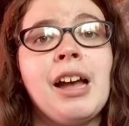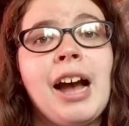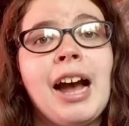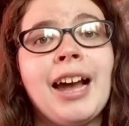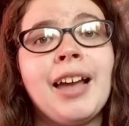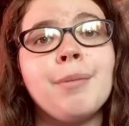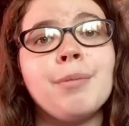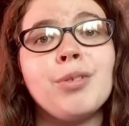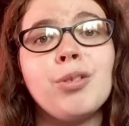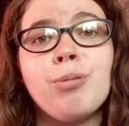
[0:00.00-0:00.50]

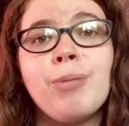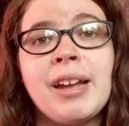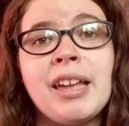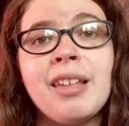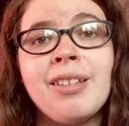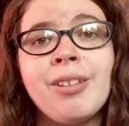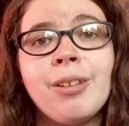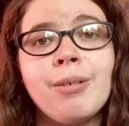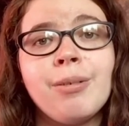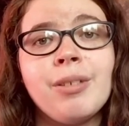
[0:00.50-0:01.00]
I'm
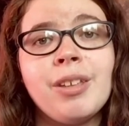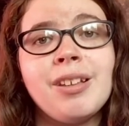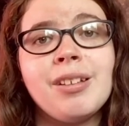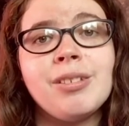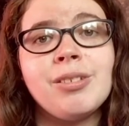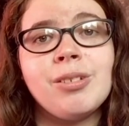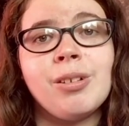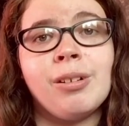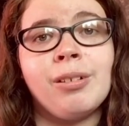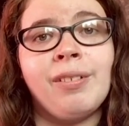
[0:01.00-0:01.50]
22
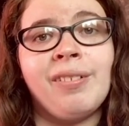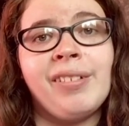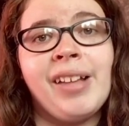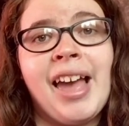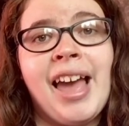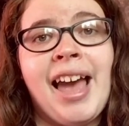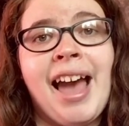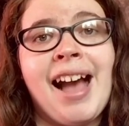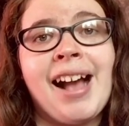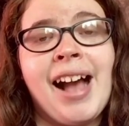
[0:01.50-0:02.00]
years old,
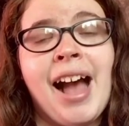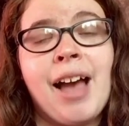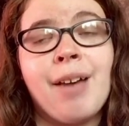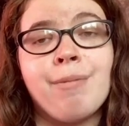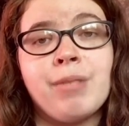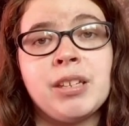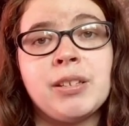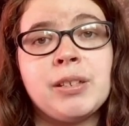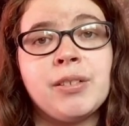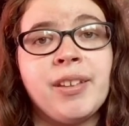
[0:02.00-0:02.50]
and I
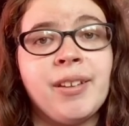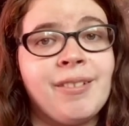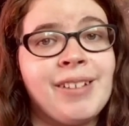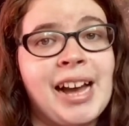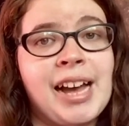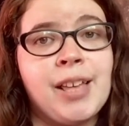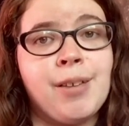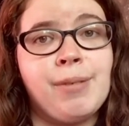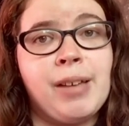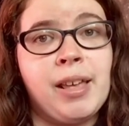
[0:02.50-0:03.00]
recently
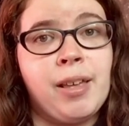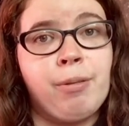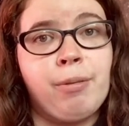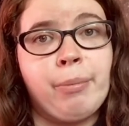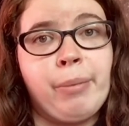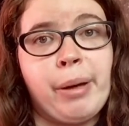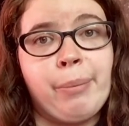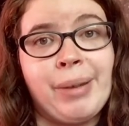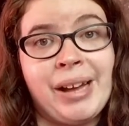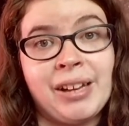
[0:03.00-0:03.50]
graduated with
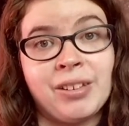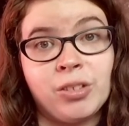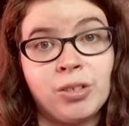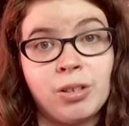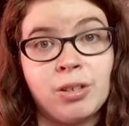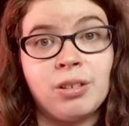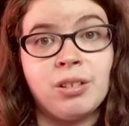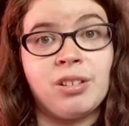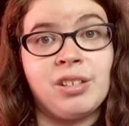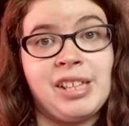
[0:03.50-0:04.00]
my
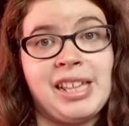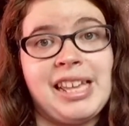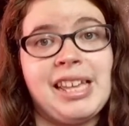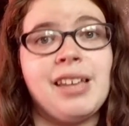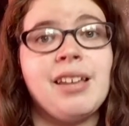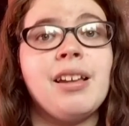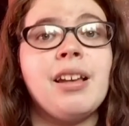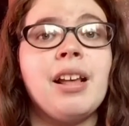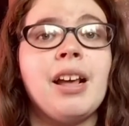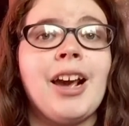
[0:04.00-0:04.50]
bachelor's degree
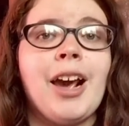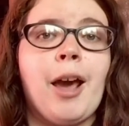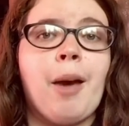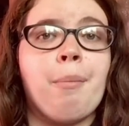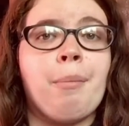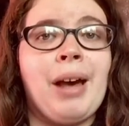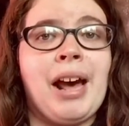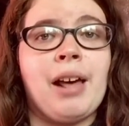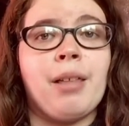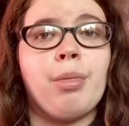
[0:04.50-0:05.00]
in
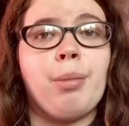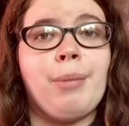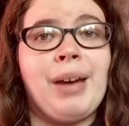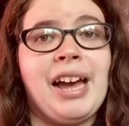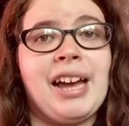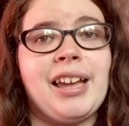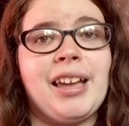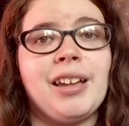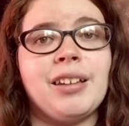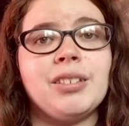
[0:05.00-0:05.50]

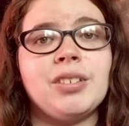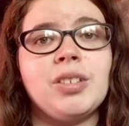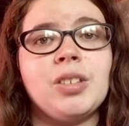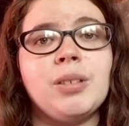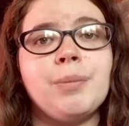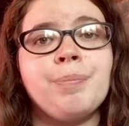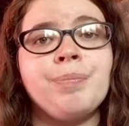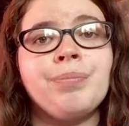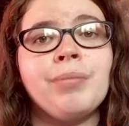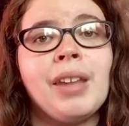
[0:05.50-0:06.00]

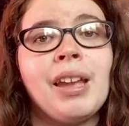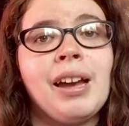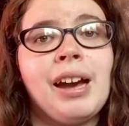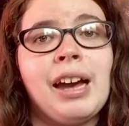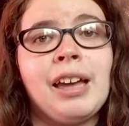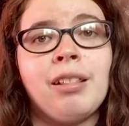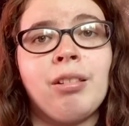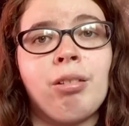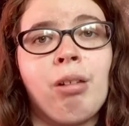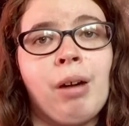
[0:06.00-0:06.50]
mathematics.
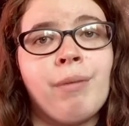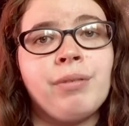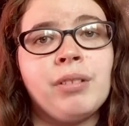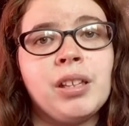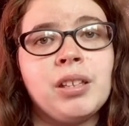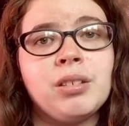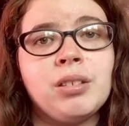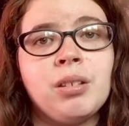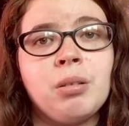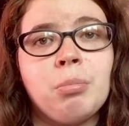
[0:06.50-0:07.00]
I love
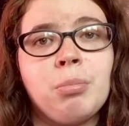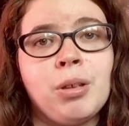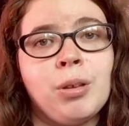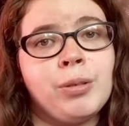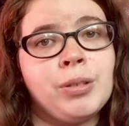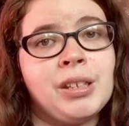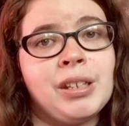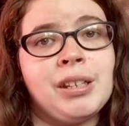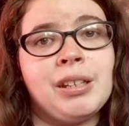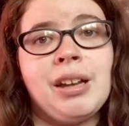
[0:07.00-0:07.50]
listening to
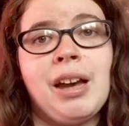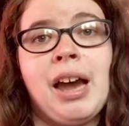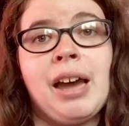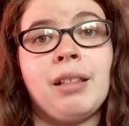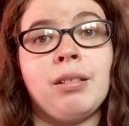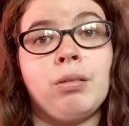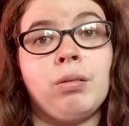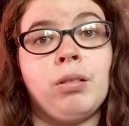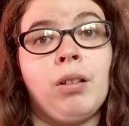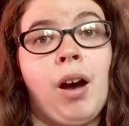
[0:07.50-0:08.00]
music,
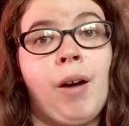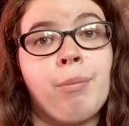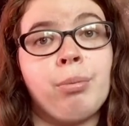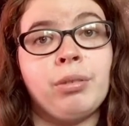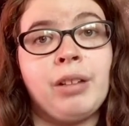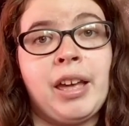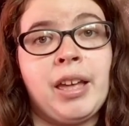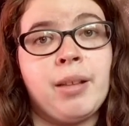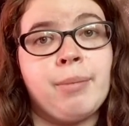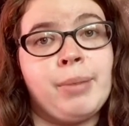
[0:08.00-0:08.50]
I love
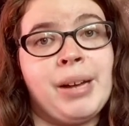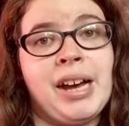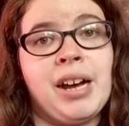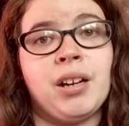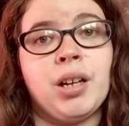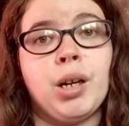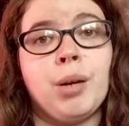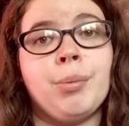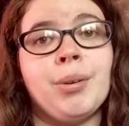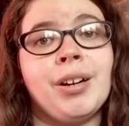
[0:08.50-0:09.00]
playing
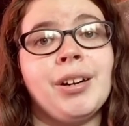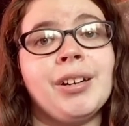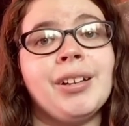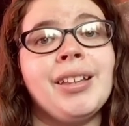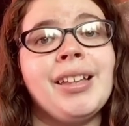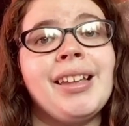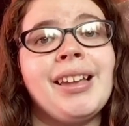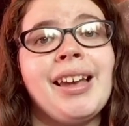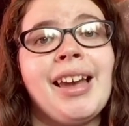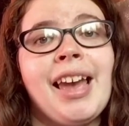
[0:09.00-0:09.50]
basketball,
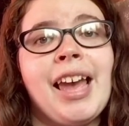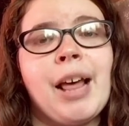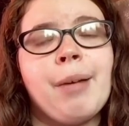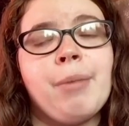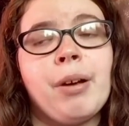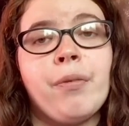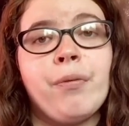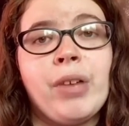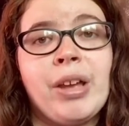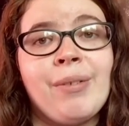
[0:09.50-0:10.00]

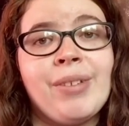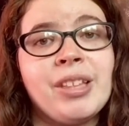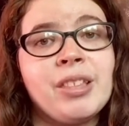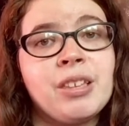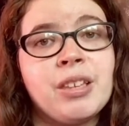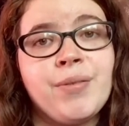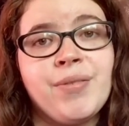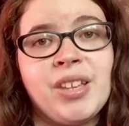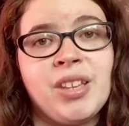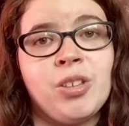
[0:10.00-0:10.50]
and my favorite
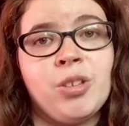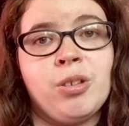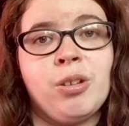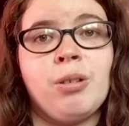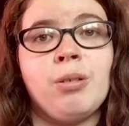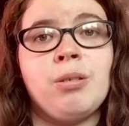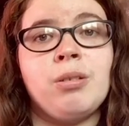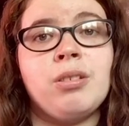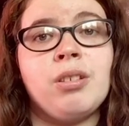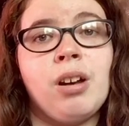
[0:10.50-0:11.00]
TV
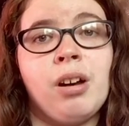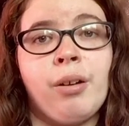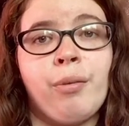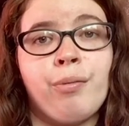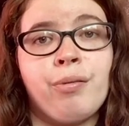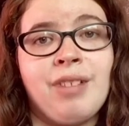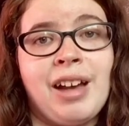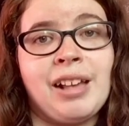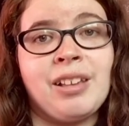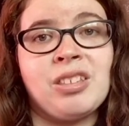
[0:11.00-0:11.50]
shows are
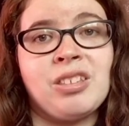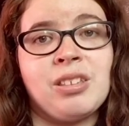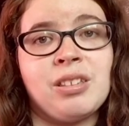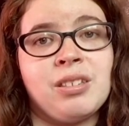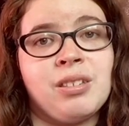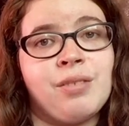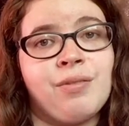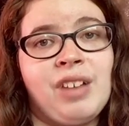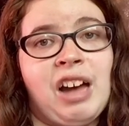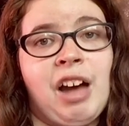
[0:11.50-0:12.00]
Friends and
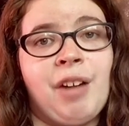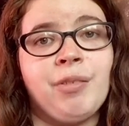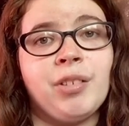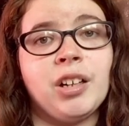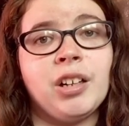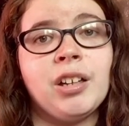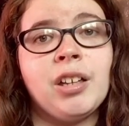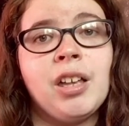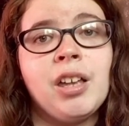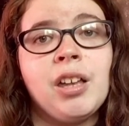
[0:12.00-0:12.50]

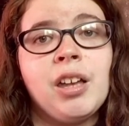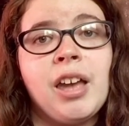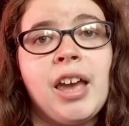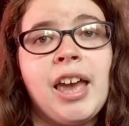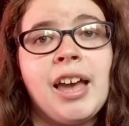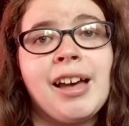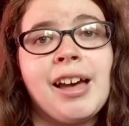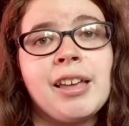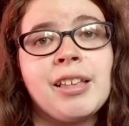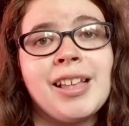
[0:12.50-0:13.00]
Survivor,
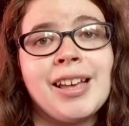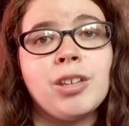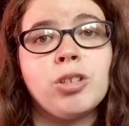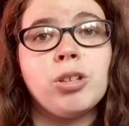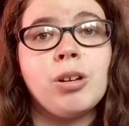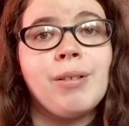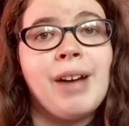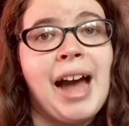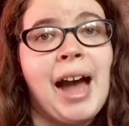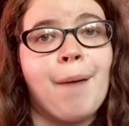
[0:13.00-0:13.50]
and I just
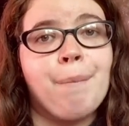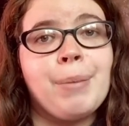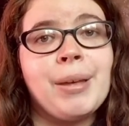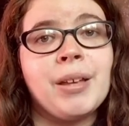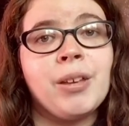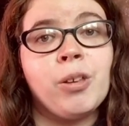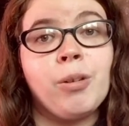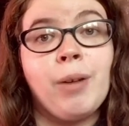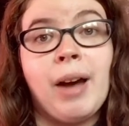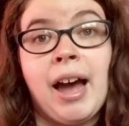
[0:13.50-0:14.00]
so
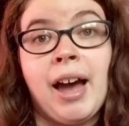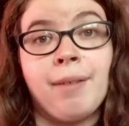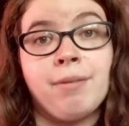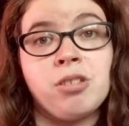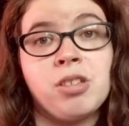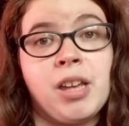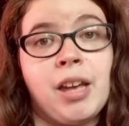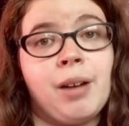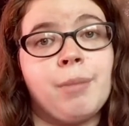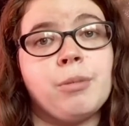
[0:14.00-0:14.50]
happen to have
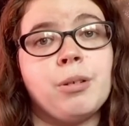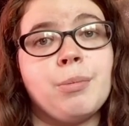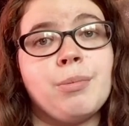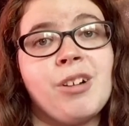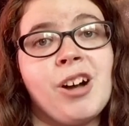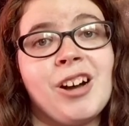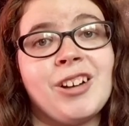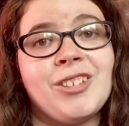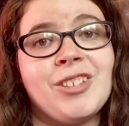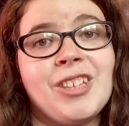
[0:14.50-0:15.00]
cerebral
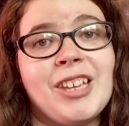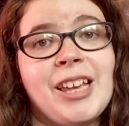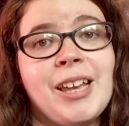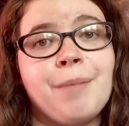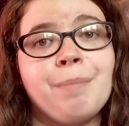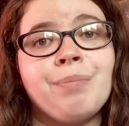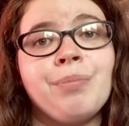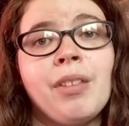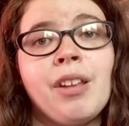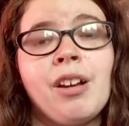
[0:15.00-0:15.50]
palsy.
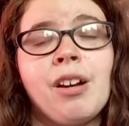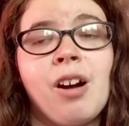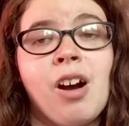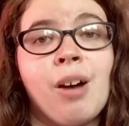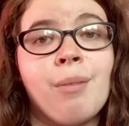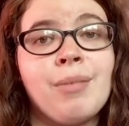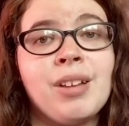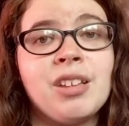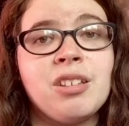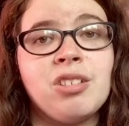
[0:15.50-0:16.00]

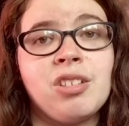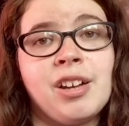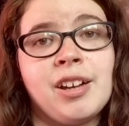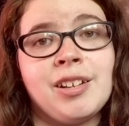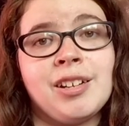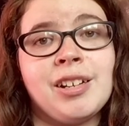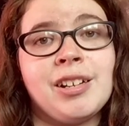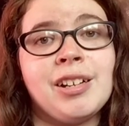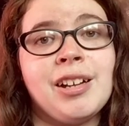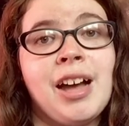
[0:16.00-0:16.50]
On my
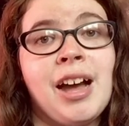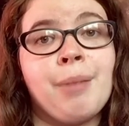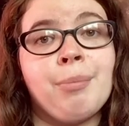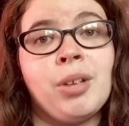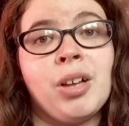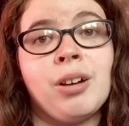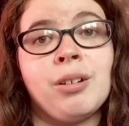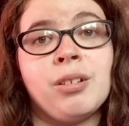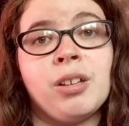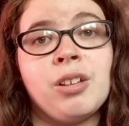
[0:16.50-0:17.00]
channel, I'm
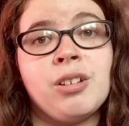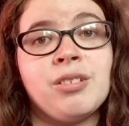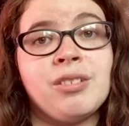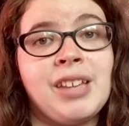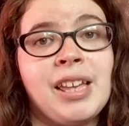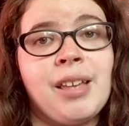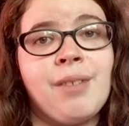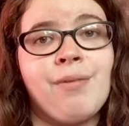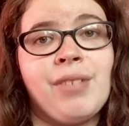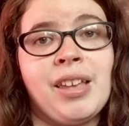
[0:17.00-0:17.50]
going to
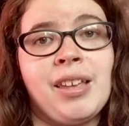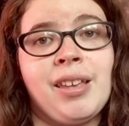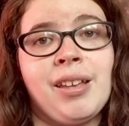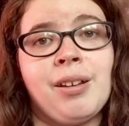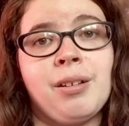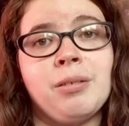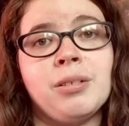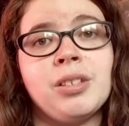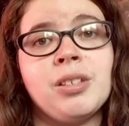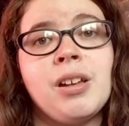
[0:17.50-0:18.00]
create
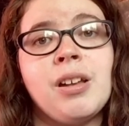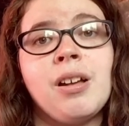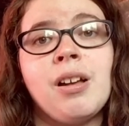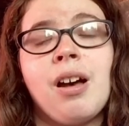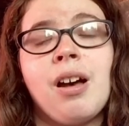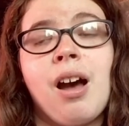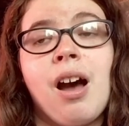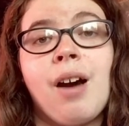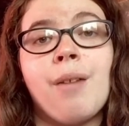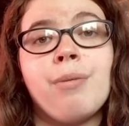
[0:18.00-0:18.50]
videos
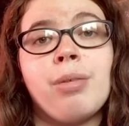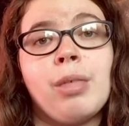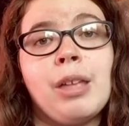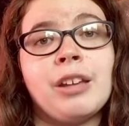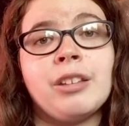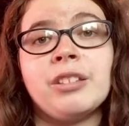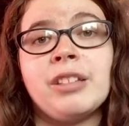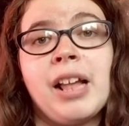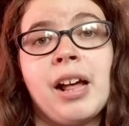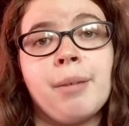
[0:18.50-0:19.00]
of
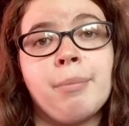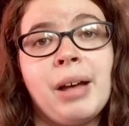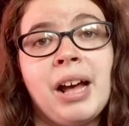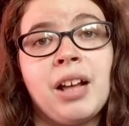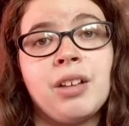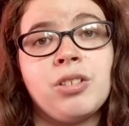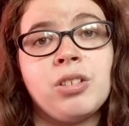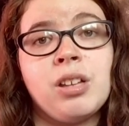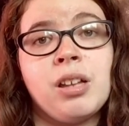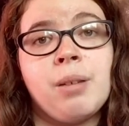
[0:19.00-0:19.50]
things that I'm
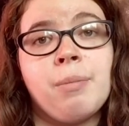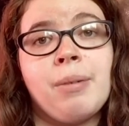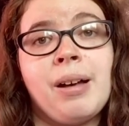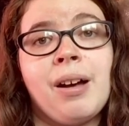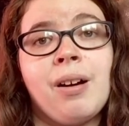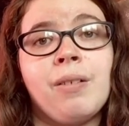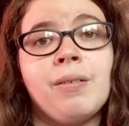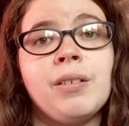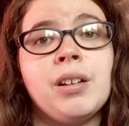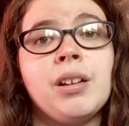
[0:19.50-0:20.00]
passionate
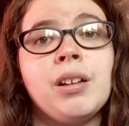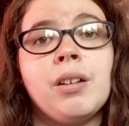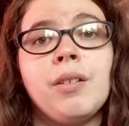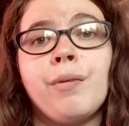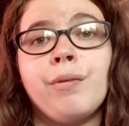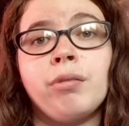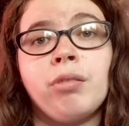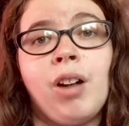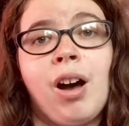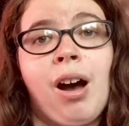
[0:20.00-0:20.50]
about,
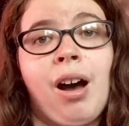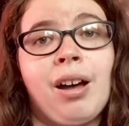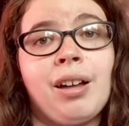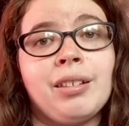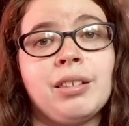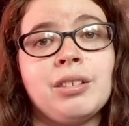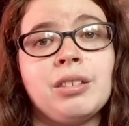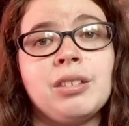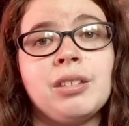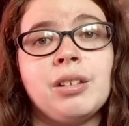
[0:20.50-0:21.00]

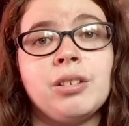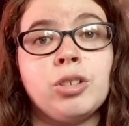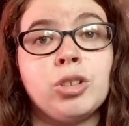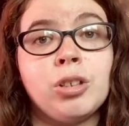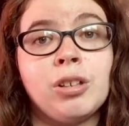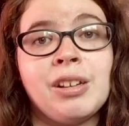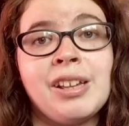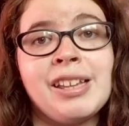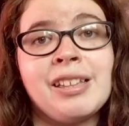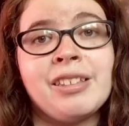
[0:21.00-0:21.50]
vlogs,
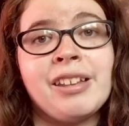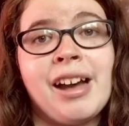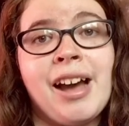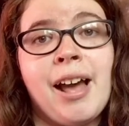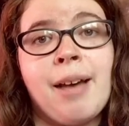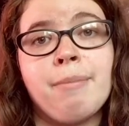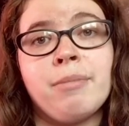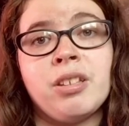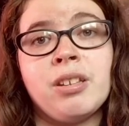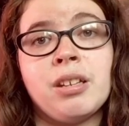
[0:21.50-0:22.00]
story
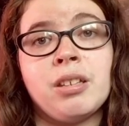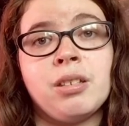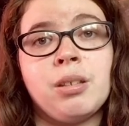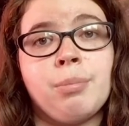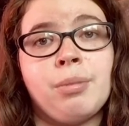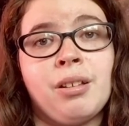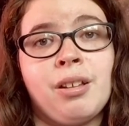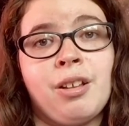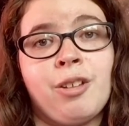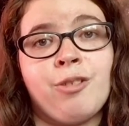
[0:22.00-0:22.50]
times,
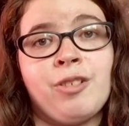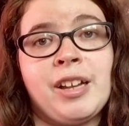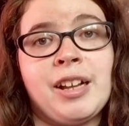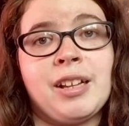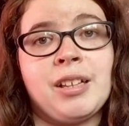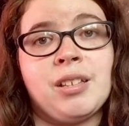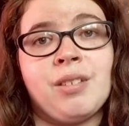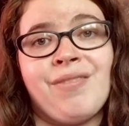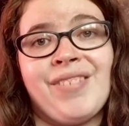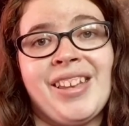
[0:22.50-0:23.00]
disability
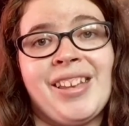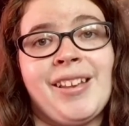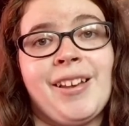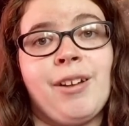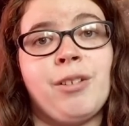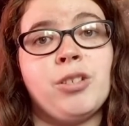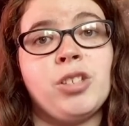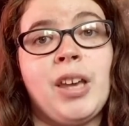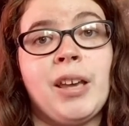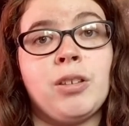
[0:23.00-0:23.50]
awareness
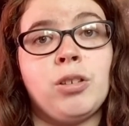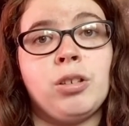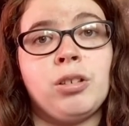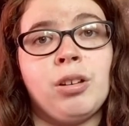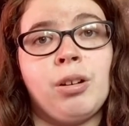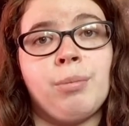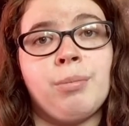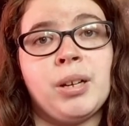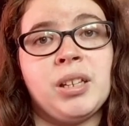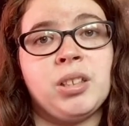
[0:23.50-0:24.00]
videos, and
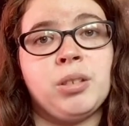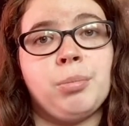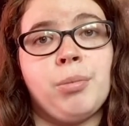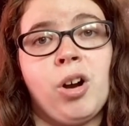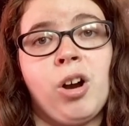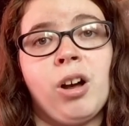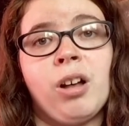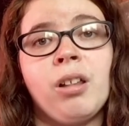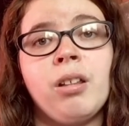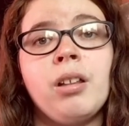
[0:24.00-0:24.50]
so much
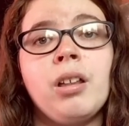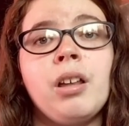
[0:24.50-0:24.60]
more.